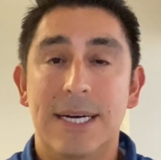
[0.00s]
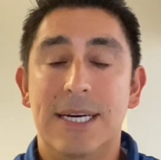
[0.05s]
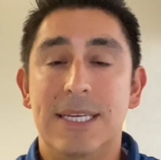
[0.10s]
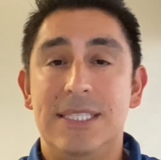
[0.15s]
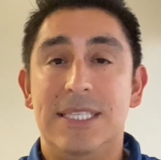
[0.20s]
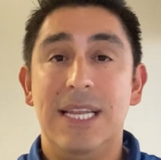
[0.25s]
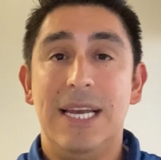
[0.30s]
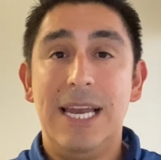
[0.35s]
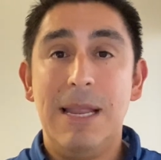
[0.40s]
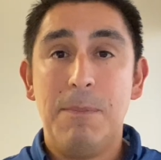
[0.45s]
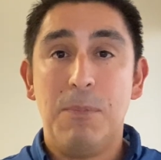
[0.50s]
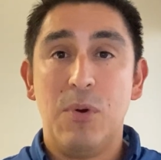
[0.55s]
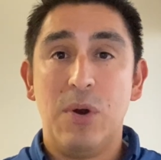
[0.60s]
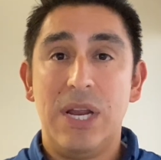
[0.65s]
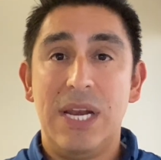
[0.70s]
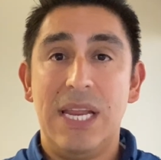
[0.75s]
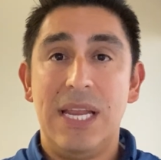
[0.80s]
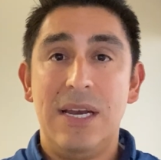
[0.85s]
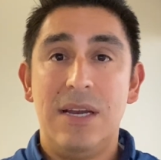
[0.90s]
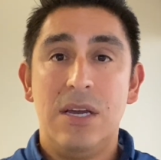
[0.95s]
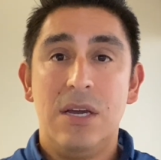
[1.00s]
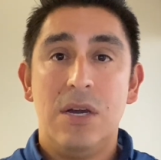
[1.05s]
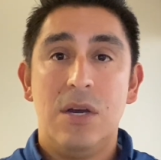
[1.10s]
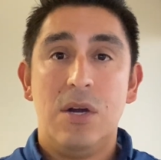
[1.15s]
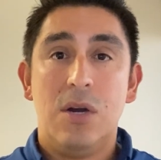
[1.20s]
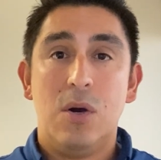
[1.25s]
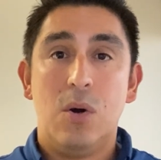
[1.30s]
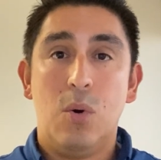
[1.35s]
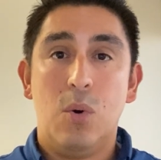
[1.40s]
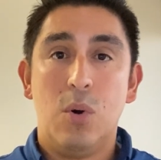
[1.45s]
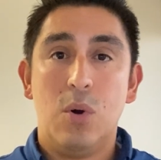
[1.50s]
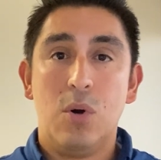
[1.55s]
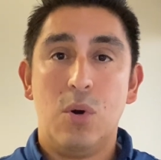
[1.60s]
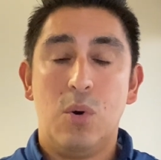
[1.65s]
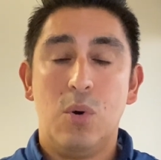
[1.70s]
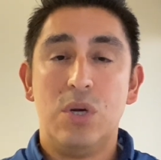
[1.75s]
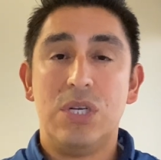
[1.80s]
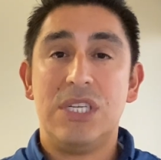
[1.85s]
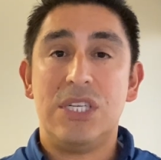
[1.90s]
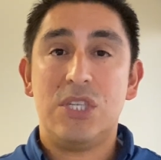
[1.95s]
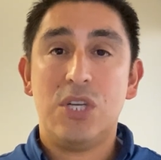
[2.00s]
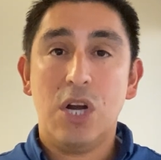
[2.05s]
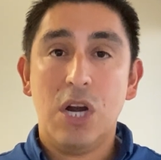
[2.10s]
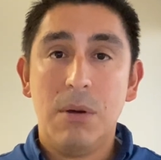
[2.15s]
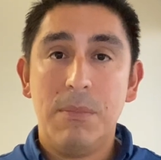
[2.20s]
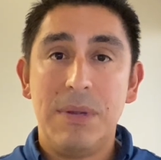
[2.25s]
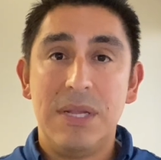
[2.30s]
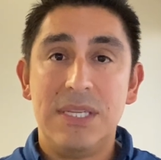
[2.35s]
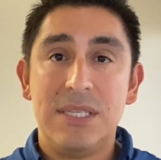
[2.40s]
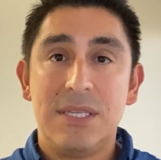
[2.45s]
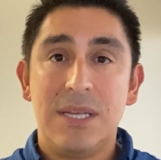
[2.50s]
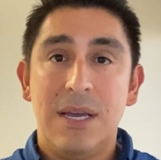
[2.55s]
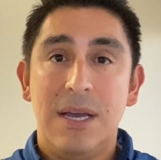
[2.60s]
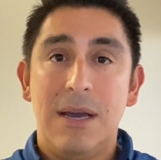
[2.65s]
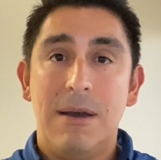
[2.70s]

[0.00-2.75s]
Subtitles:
deliberated or determined